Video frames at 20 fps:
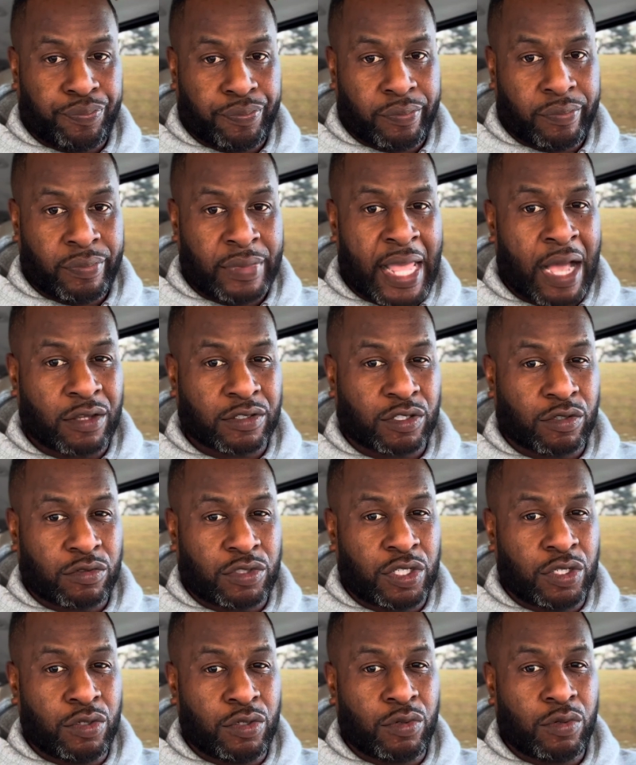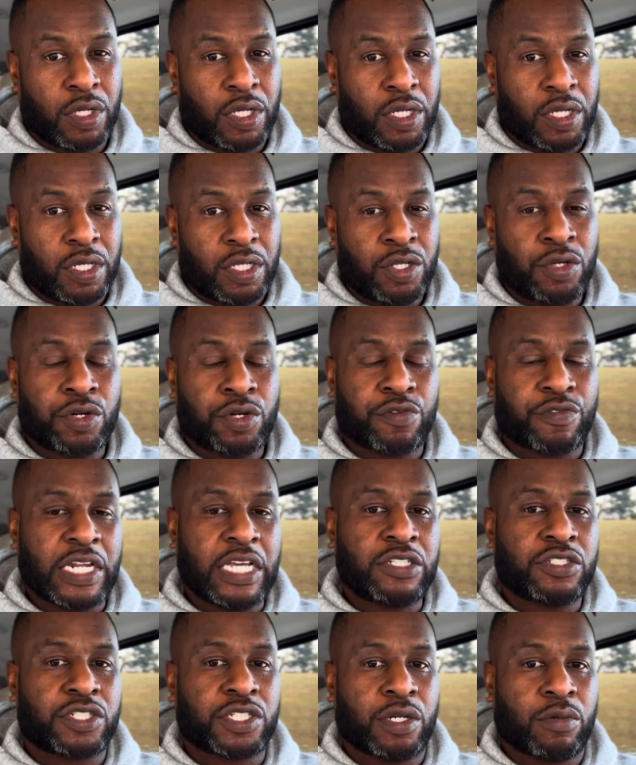Now, so too, you're in a
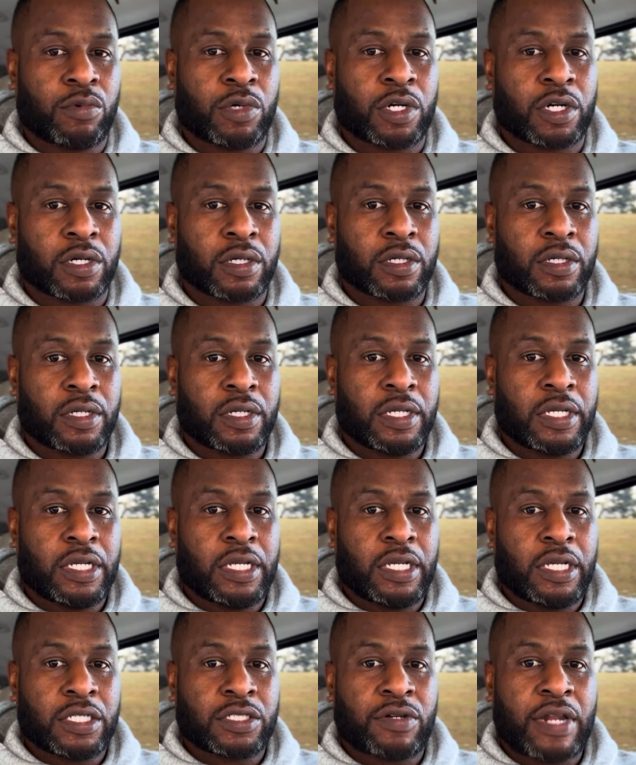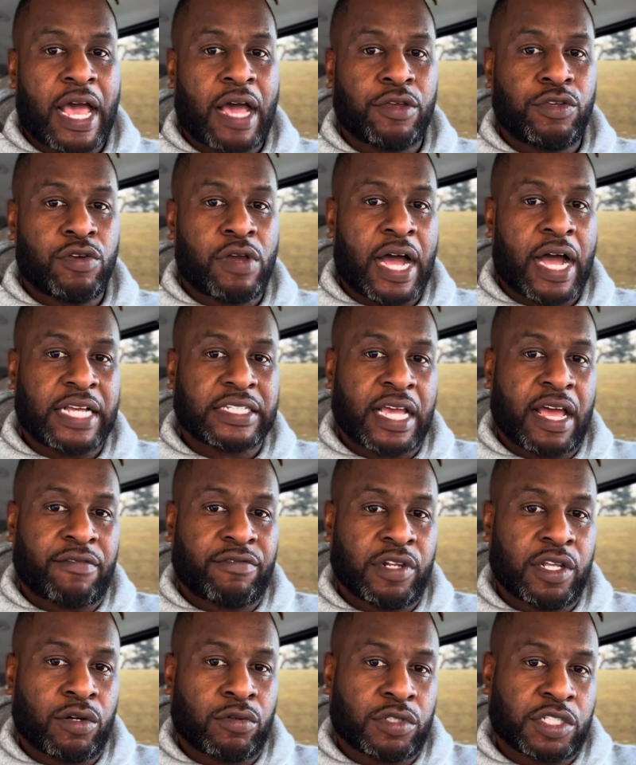relationship with her. So now you guys have
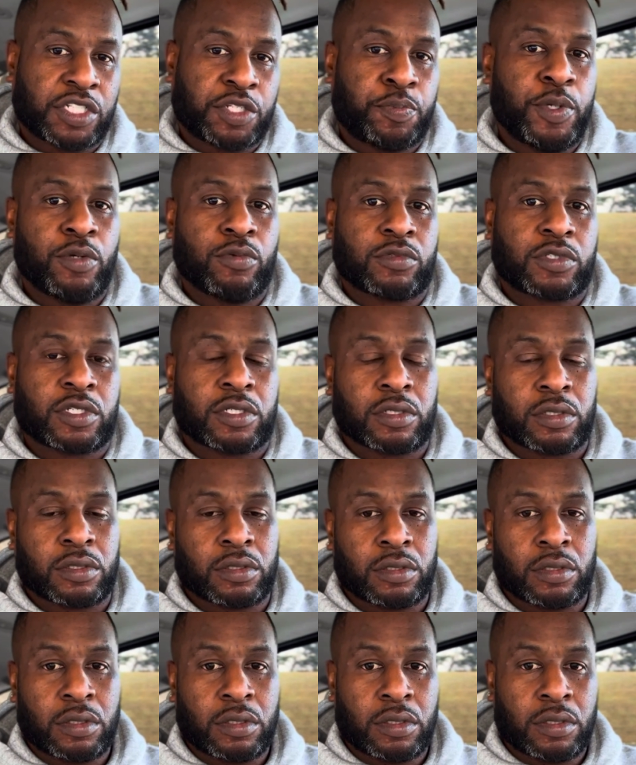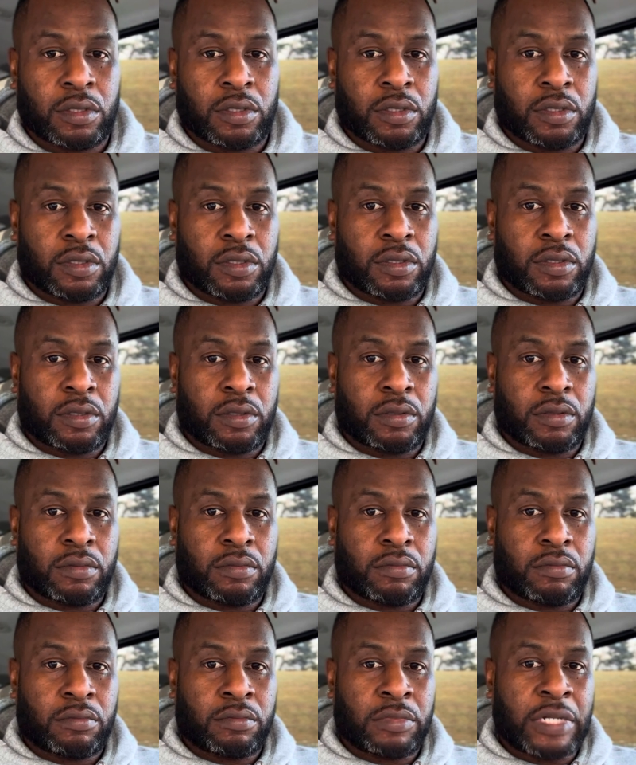little disputes.
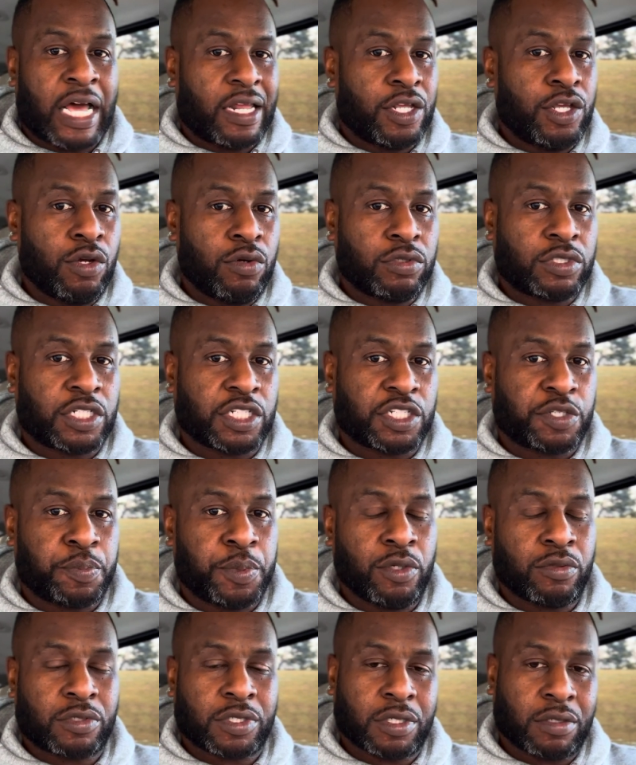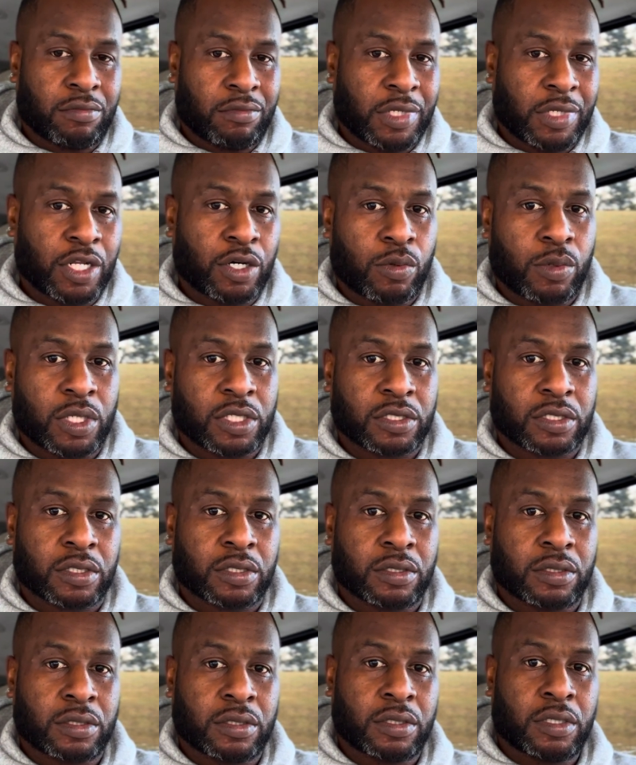Not huge disputes, little ones.
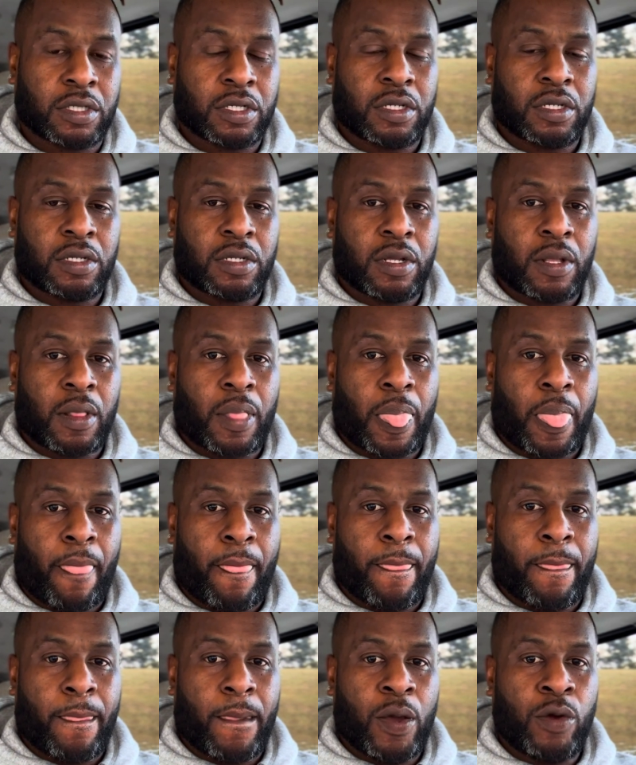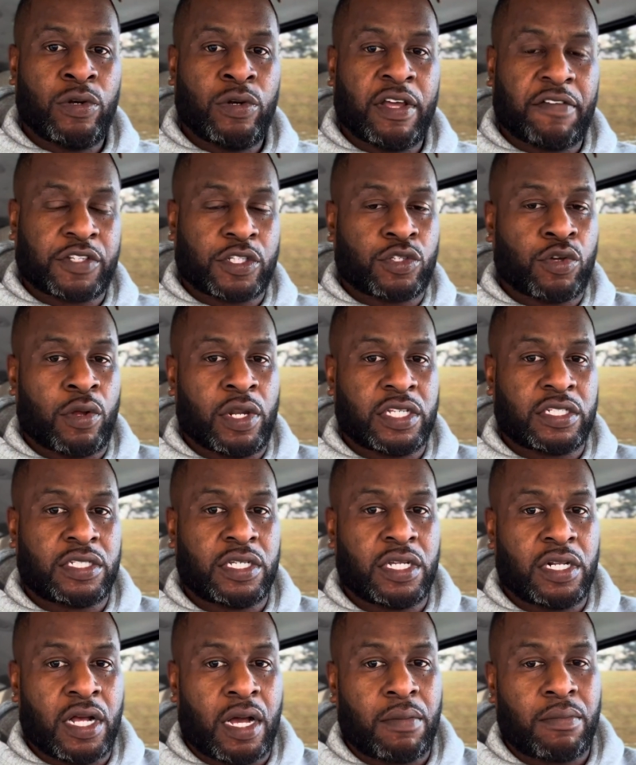Who left the toilet
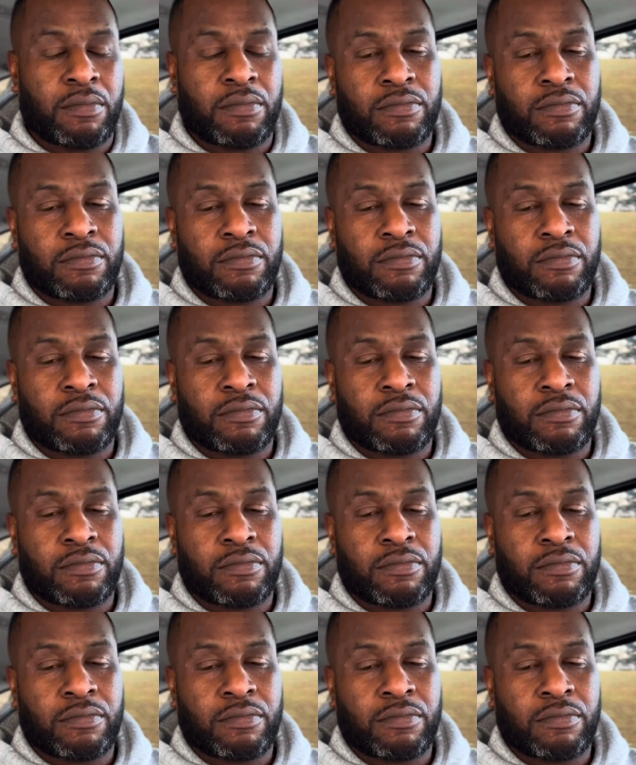seat up?